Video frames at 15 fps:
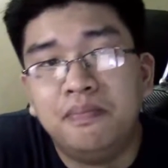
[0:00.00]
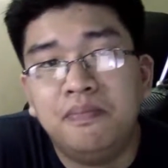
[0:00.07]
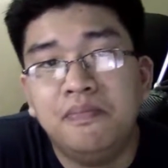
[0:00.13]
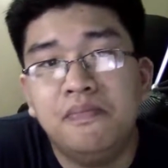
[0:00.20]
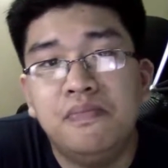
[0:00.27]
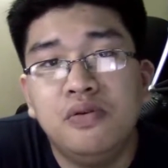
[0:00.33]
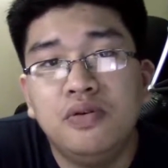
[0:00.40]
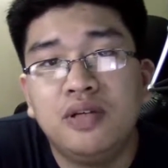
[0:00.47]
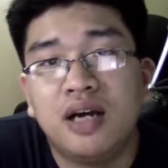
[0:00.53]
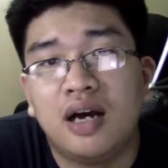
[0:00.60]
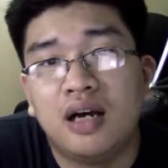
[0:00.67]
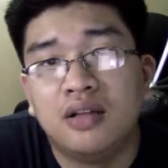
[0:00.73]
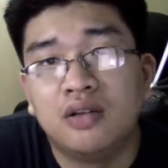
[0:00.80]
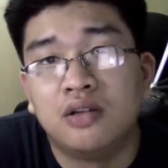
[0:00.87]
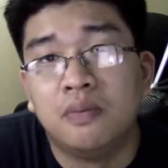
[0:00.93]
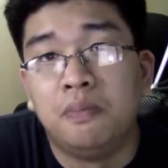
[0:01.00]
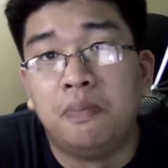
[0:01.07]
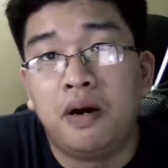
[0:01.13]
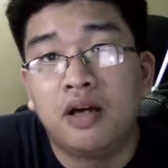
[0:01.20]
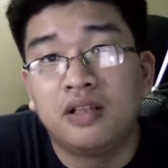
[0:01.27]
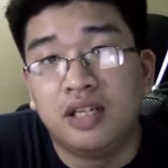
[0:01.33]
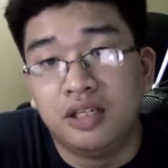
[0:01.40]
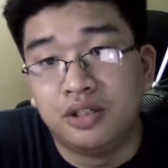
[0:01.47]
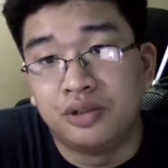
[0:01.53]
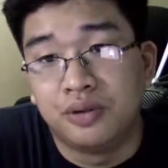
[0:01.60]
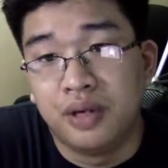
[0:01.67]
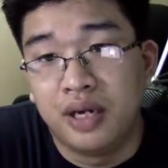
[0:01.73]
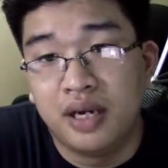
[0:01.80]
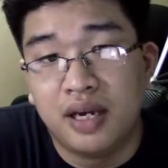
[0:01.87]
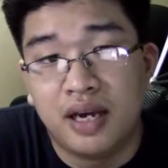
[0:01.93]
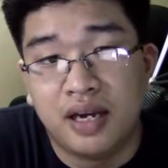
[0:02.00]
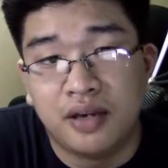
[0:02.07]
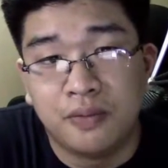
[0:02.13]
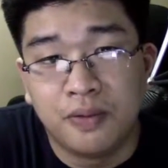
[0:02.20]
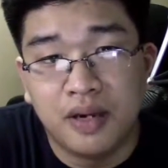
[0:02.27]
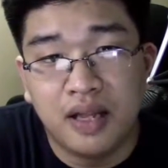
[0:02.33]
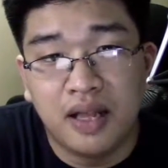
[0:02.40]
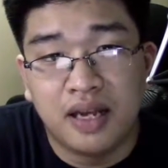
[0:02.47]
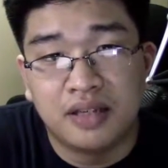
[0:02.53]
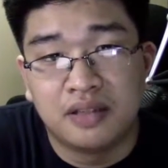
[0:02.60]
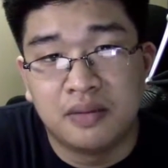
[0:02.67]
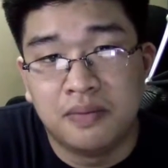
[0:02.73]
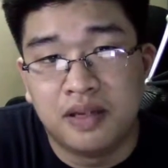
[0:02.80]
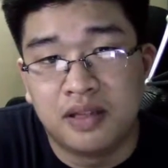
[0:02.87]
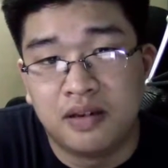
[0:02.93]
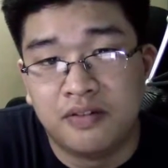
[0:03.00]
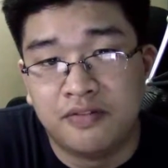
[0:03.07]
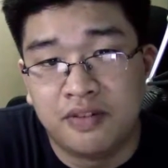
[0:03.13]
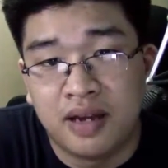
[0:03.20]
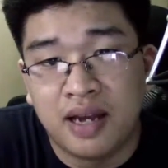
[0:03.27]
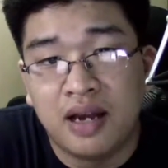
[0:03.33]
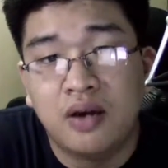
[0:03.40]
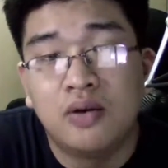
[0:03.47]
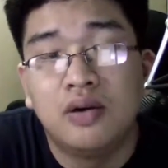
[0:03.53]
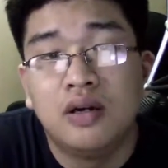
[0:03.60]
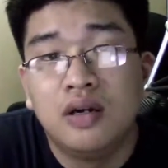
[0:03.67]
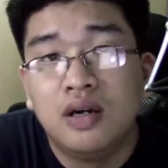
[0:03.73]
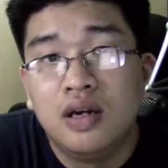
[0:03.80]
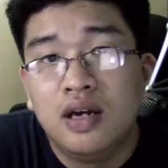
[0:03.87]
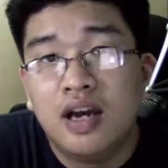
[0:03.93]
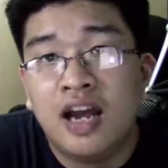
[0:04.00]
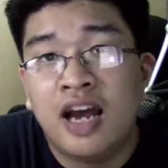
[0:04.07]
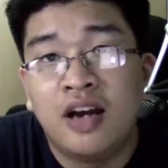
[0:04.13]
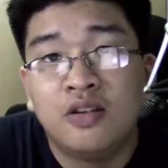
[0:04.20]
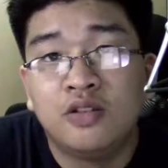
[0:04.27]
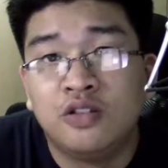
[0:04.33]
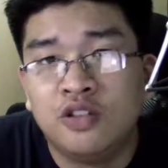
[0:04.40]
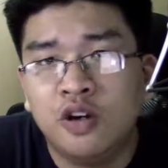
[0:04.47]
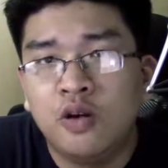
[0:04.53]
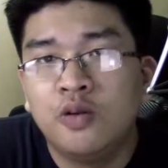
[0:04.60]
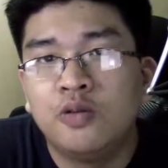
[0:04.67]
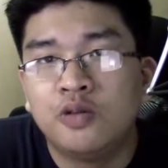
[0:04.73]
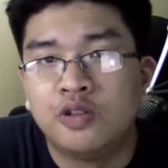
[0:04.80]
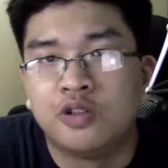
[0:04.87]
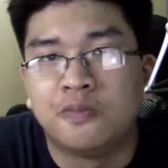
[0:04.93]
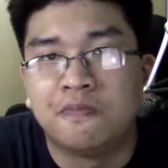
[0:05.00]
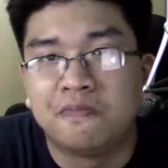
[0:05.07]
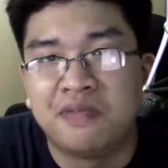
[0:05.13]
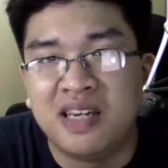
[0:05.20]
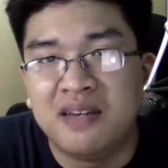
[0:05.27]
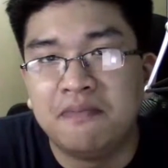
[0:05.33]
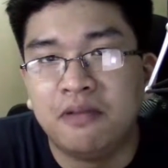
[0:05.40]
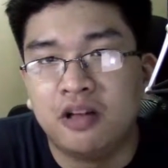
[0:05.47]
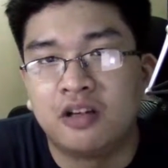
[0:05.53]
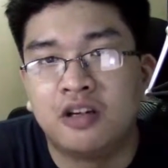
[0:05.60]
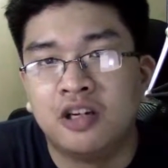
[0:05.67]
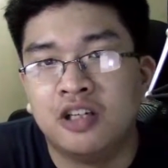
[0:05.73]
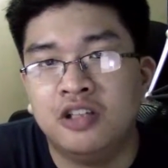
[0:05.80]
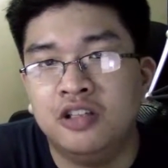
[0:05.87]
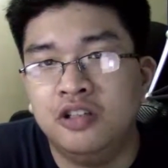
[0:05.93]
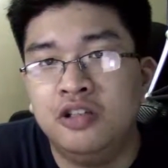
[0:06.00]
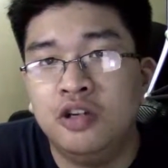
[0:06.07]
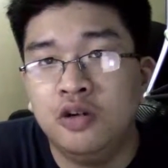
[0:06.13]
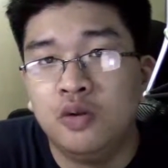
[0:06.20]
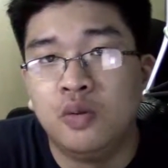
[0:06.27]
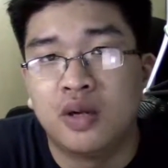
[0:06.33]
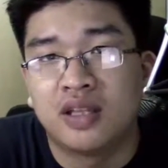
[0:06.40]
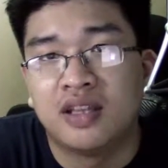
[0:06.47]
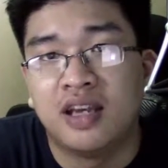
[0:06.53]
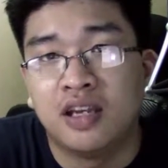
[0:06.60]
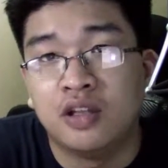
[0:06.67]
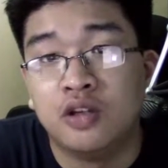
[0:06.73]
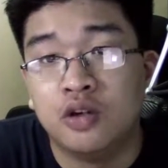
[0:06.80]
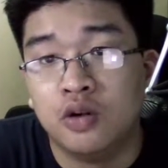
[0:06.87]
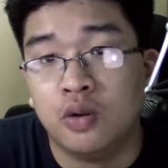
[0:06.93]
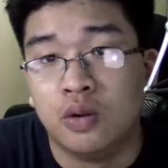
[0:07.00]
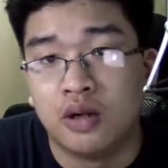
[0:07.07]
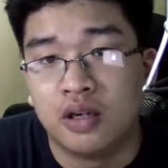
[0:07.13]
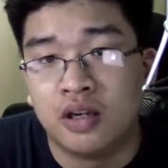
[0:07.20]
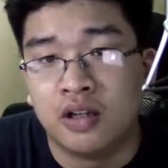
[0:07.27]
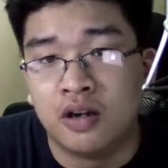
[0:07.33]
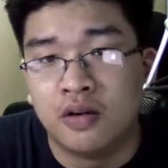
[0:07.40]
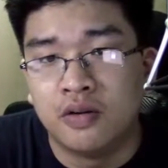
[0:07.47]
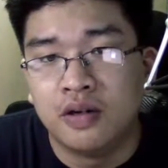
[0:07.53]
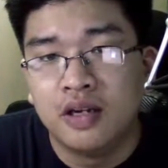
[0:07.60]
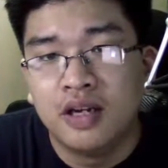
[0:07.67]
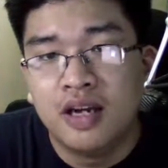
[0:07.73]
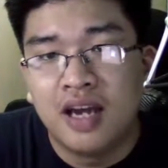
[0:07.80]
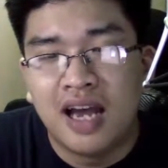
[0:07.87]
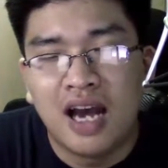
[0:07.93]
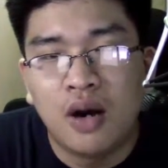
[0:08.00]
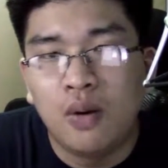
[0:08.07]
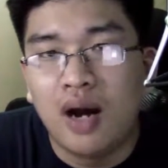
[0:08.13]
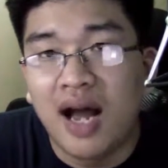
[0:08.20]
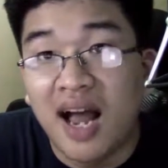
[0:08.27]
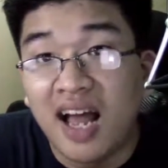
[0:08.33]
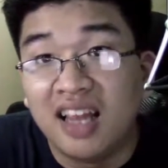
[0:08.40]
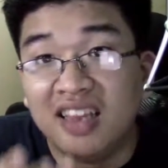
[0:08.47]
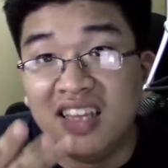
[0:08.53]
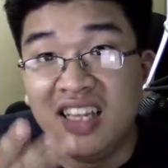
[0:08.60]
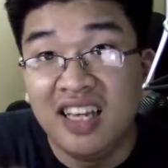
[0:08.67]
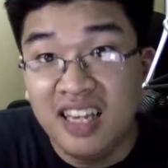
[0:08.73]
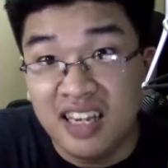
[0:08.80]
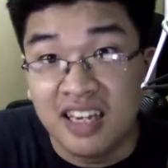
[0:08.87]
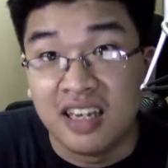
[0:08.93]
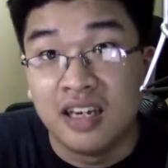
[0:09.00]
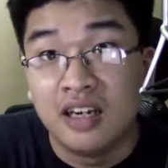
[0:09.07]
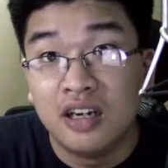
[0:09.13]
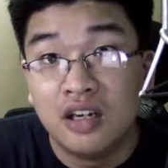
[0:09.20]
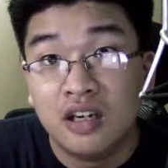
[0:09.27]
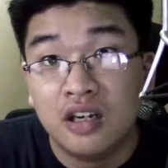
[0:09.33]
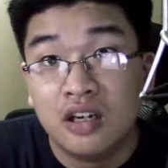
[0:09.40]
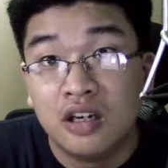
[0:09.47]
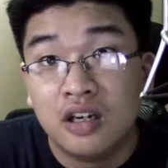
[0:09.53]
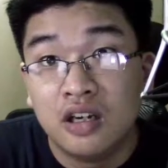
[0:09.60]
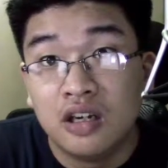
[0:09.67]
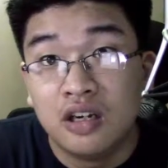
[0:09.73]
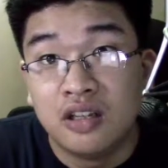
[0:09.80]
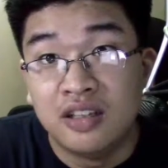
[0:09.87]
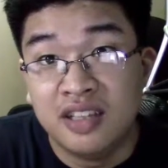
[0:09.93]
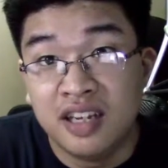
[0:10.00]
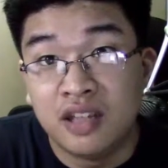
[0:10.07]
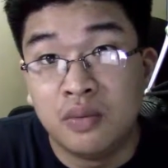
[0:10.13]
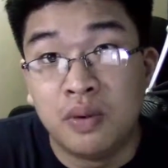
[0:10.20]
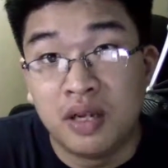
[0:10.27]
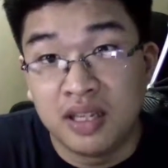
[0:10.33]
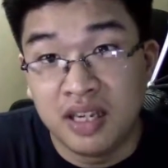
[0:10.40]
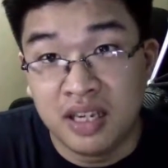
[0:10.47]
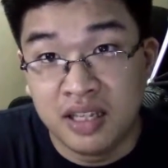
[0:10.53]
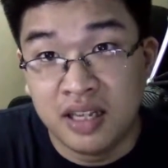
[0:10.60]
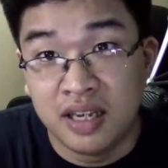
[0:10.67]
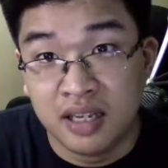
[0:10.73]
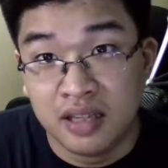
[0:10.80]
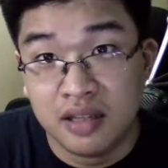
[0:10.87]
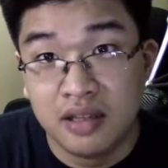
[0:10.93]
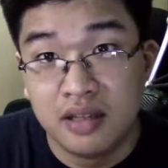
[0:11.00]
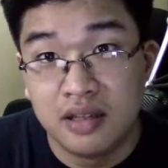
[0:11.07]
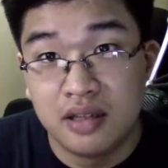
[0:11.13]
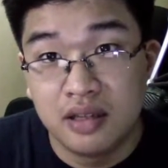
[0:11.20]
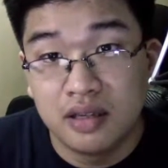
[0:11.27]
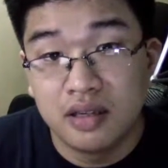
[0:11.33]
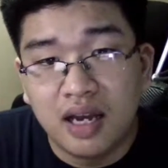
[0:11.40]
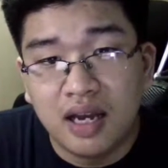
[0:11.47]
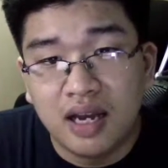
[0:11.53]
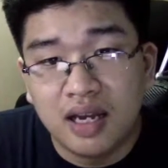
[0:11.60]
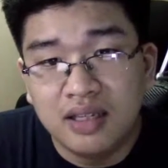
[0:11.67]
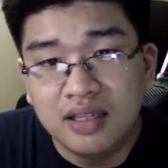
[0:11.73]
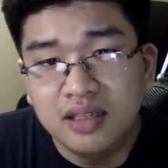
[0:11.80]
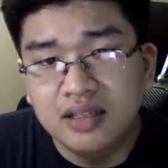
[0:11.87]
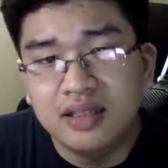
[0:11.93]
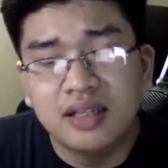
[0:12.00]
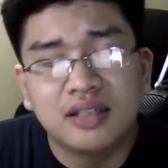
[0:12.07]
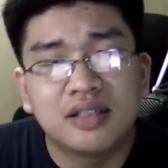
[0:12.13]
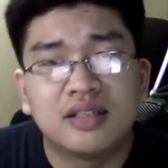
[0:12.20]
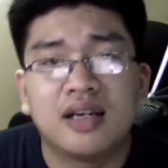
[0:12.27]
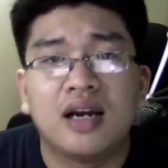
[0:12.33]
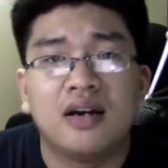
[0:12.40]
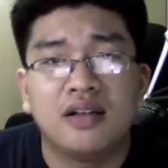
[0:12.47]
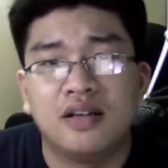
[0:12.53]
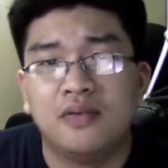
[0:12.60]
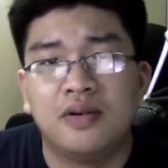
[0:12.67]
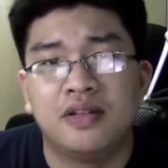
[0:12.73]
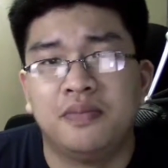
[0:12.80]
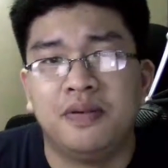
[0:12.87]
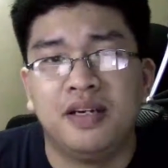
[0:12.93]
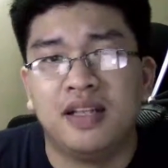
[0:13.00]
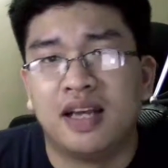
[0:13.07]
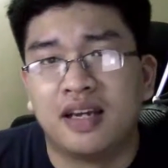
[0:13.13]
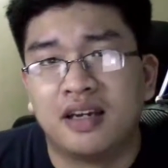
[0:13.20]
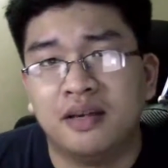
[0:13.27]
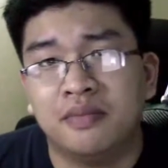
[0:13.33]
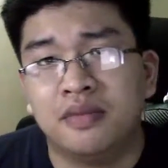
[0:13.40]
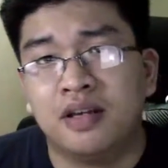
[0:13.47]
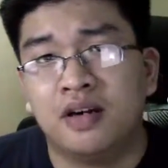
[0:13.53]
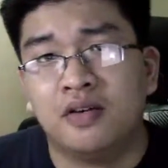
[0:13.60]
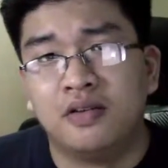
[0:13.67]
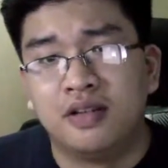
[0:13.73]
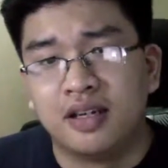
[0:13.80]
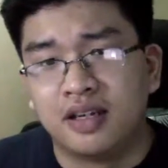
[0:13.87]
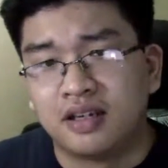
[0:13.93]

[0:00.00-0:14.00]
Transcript: Buddha under the Bodhi tree, I realized a bit of how those people could do what they do, how Ali did what he did. I didn't necessarily want to be like him though.